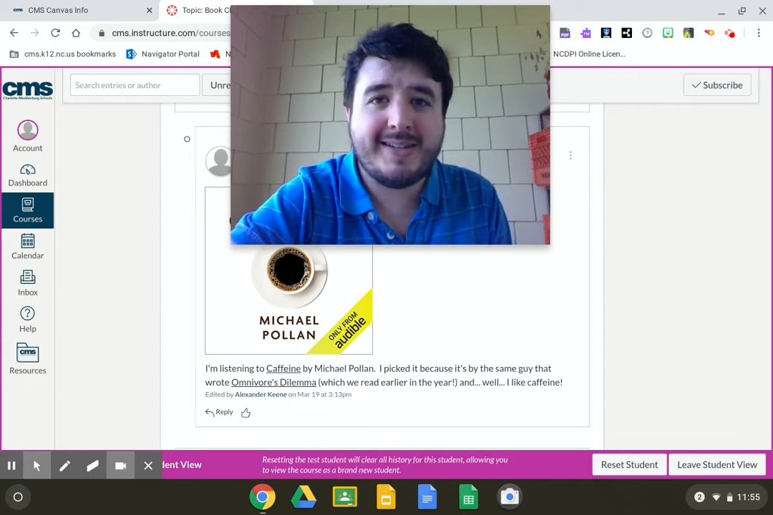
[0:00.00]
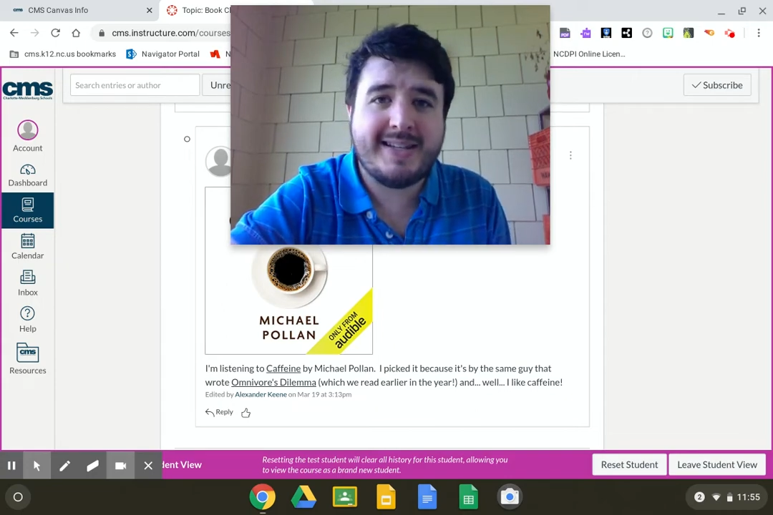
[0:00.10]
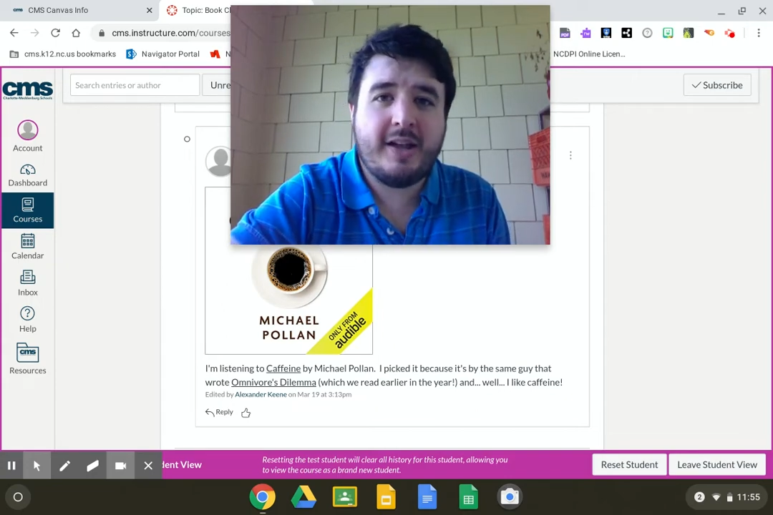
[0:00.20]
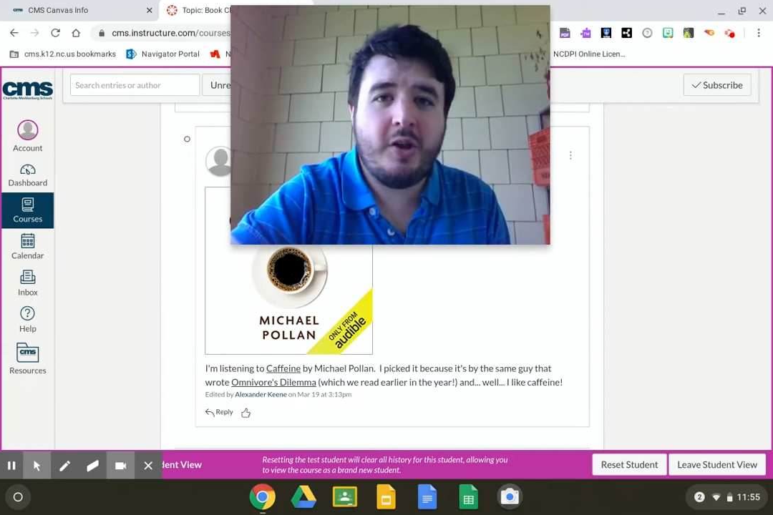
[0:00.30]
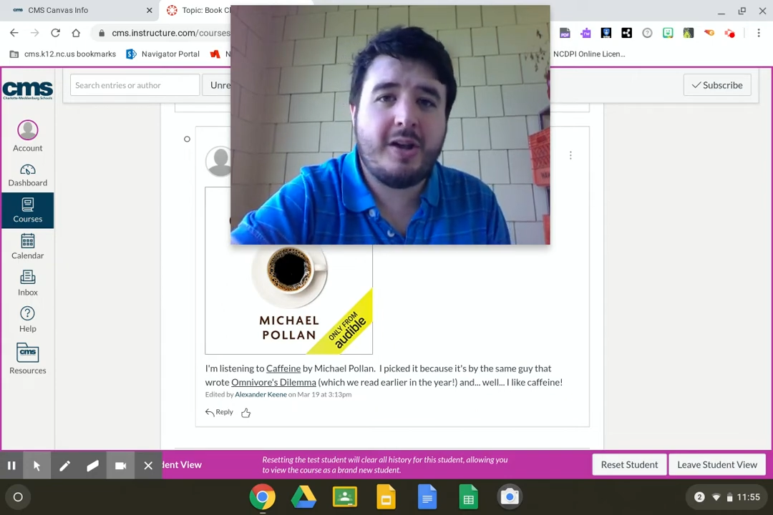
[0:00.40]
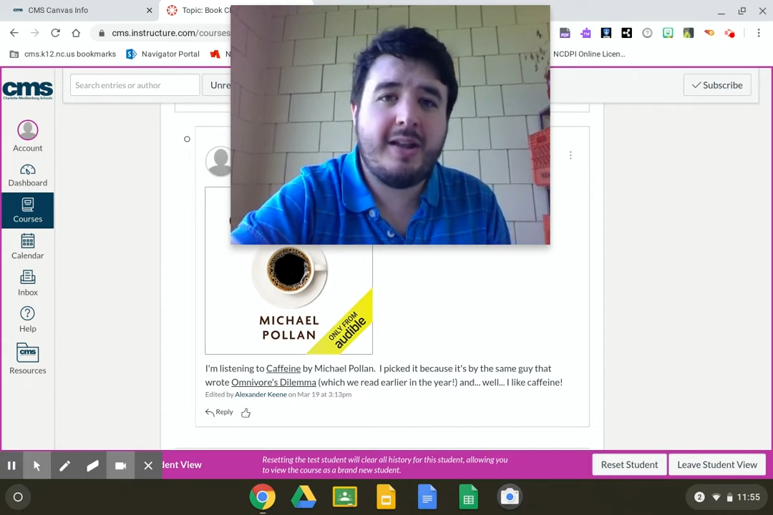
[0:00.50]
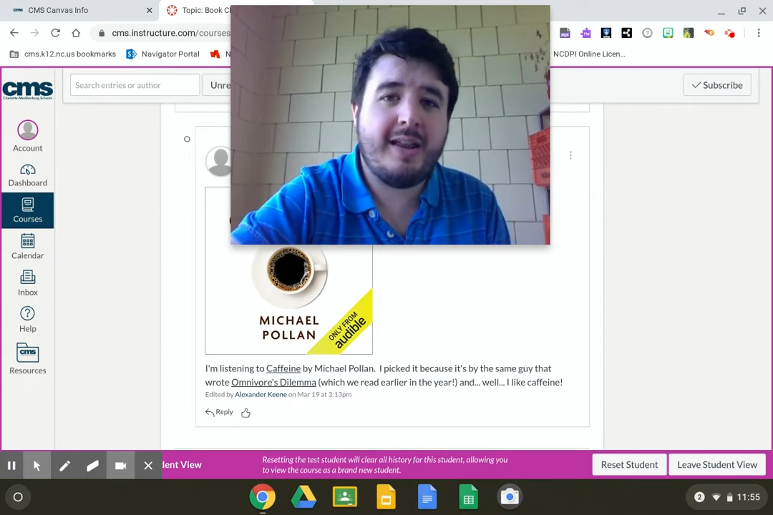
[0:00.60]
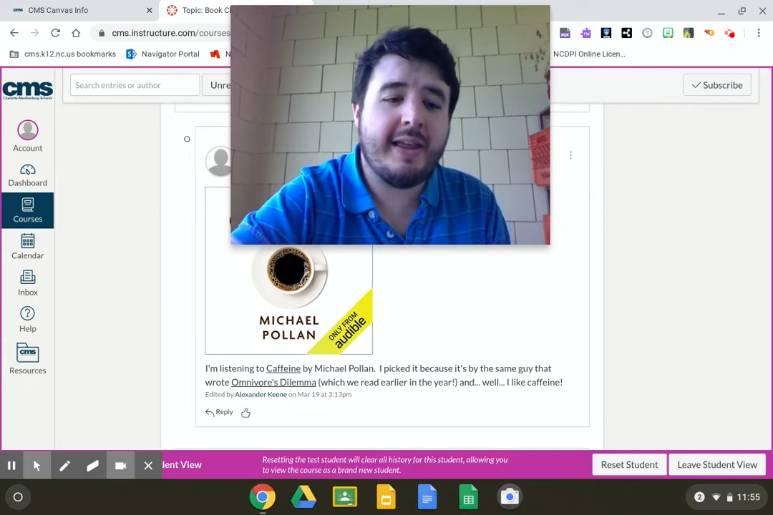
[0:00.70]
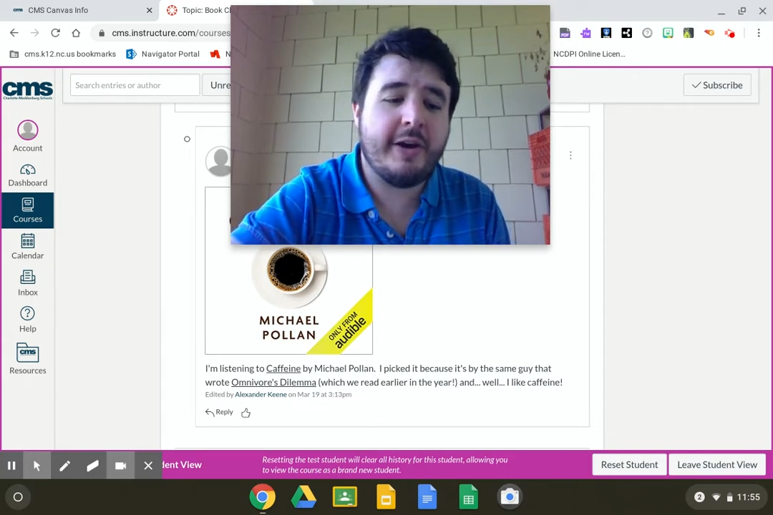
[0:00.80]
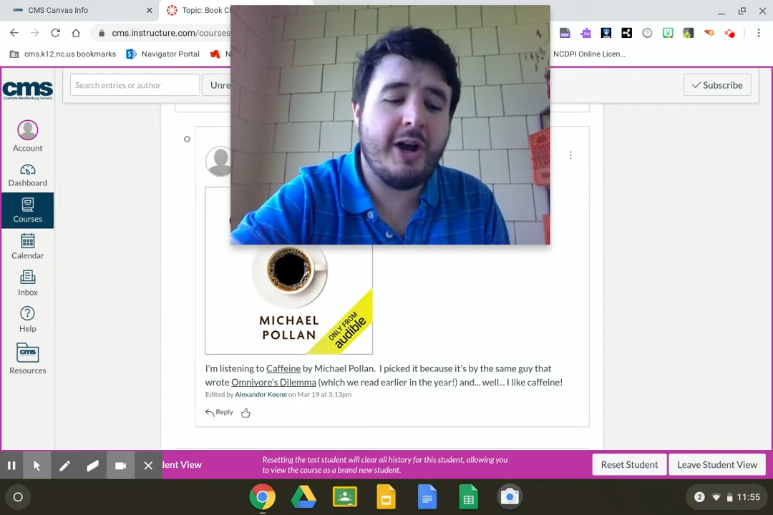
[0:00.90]
and take a look
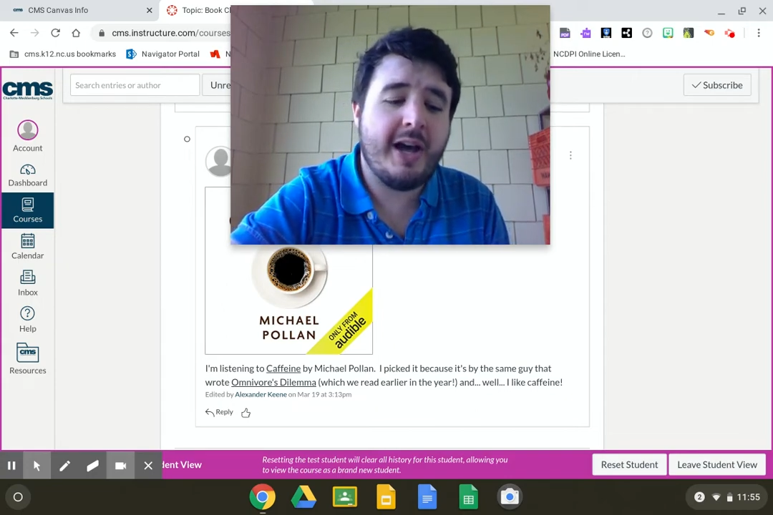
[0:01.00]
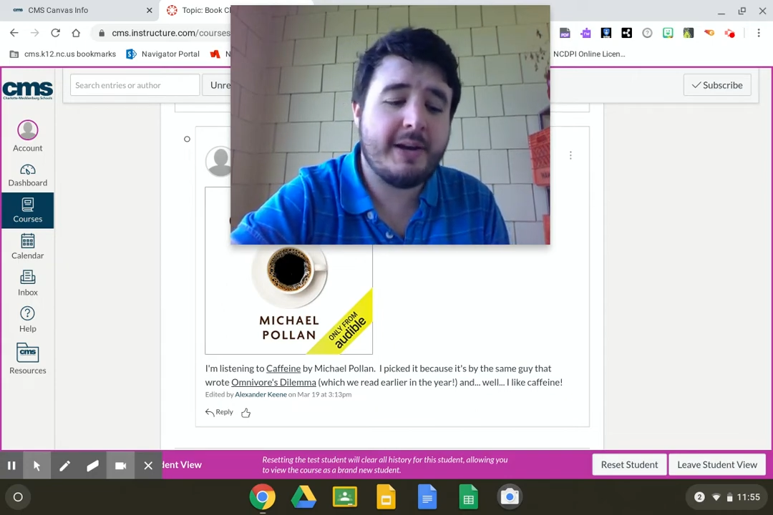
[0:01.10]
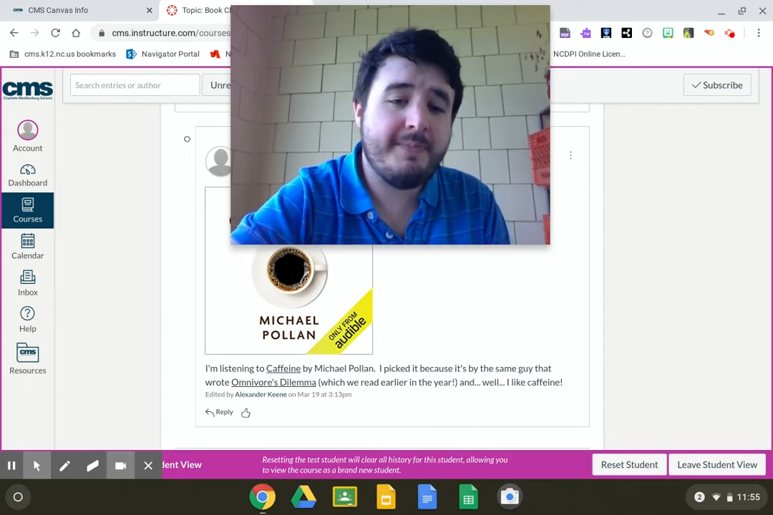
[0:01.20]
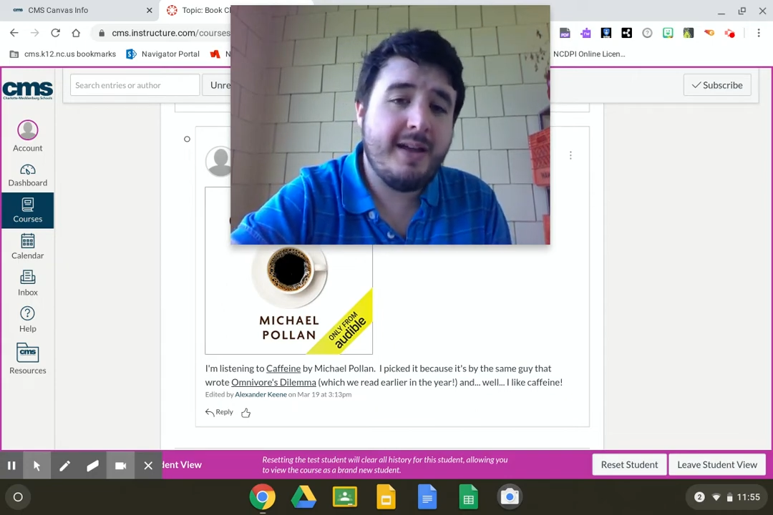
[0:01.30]
later on.